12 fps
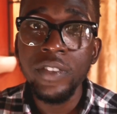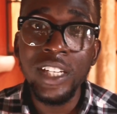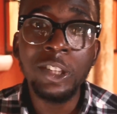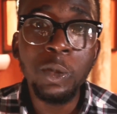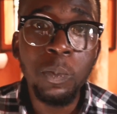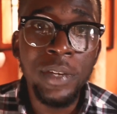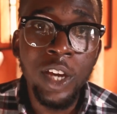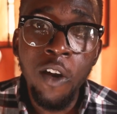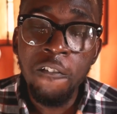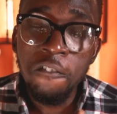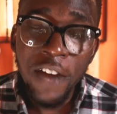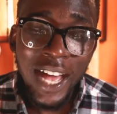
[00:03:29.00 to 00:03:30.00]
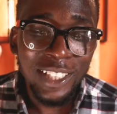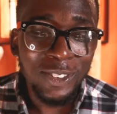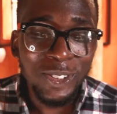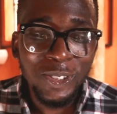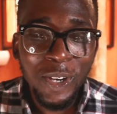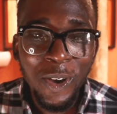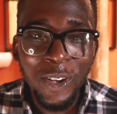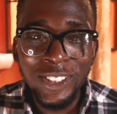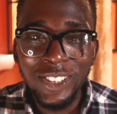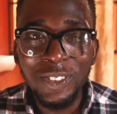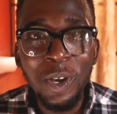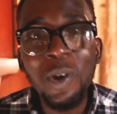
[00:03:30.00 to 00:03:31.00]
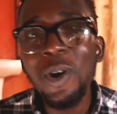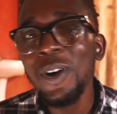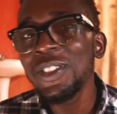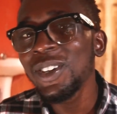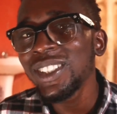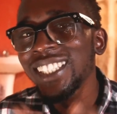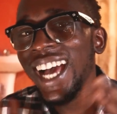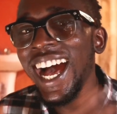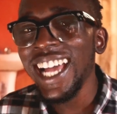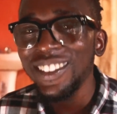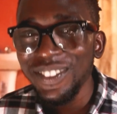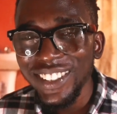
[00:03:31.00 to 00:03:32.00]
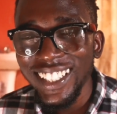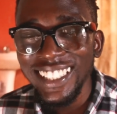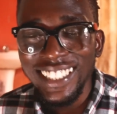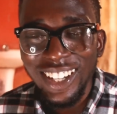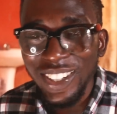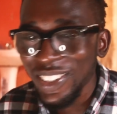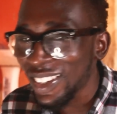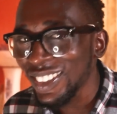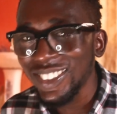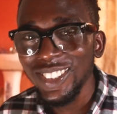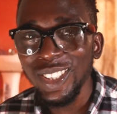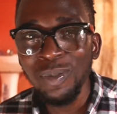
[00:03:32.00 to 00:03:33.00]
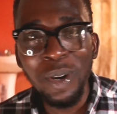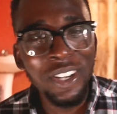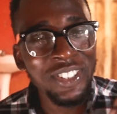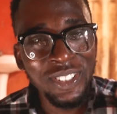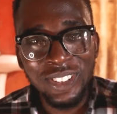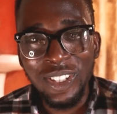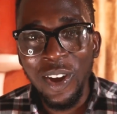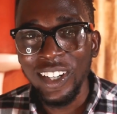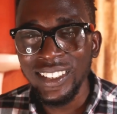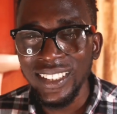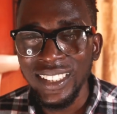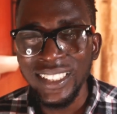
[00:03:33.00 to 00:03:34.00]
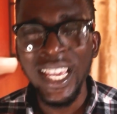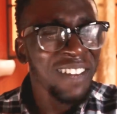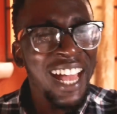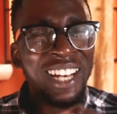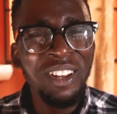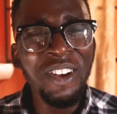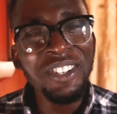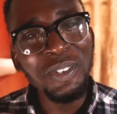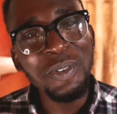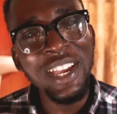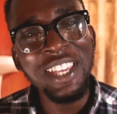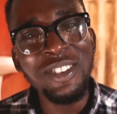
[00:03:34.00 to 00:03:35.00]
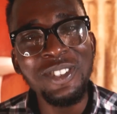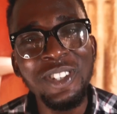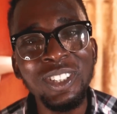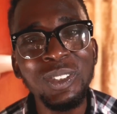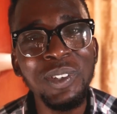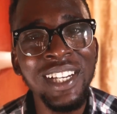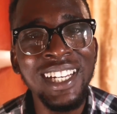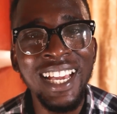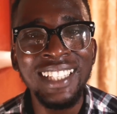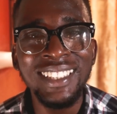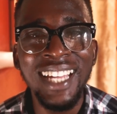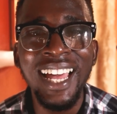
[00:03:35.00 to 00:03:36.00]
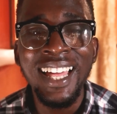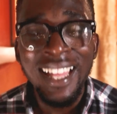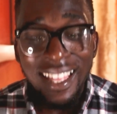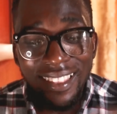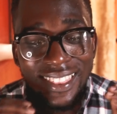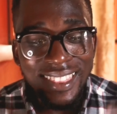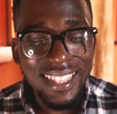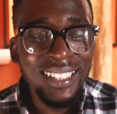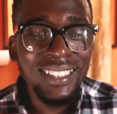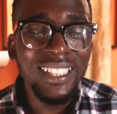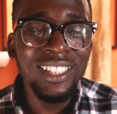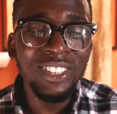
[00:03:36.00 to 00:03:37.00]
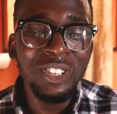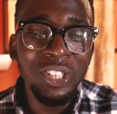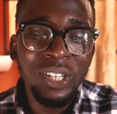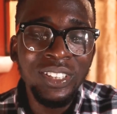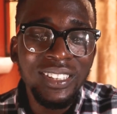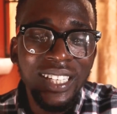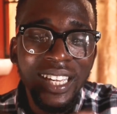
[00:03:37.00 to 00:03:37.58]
this will be of value to us, you know, all those adverts on YouTube, all those courses. Along the way, you just realize that this is just